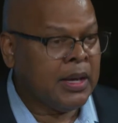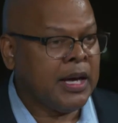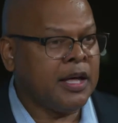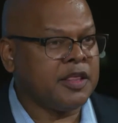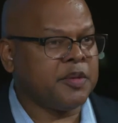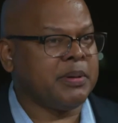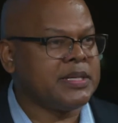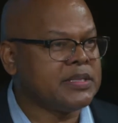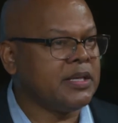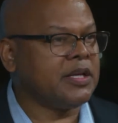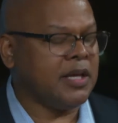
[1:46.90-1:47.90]
The
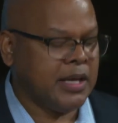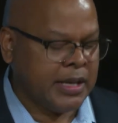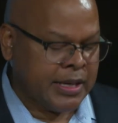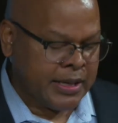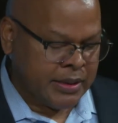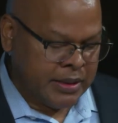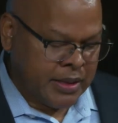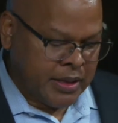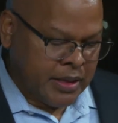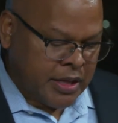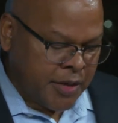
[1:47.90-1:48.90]
president
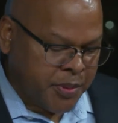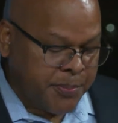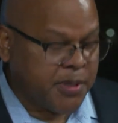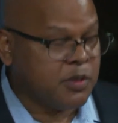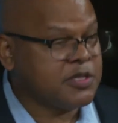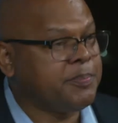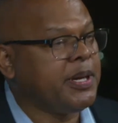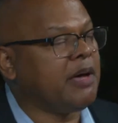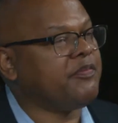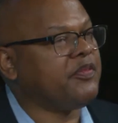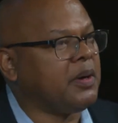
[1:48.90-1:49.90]
proposed
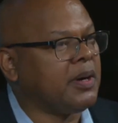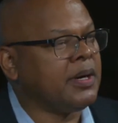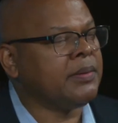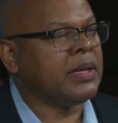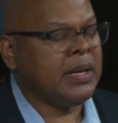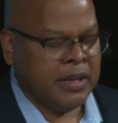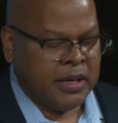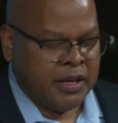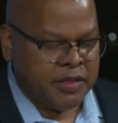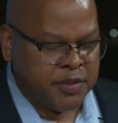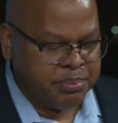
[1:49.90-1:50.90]
PEPFAR,
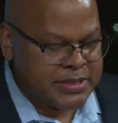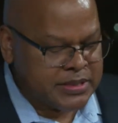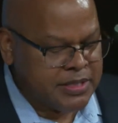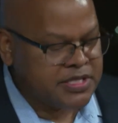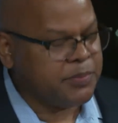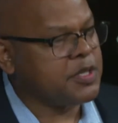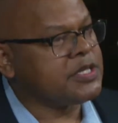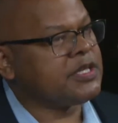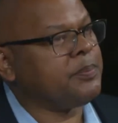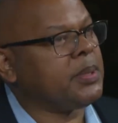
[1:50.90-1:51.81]
the President's Emergency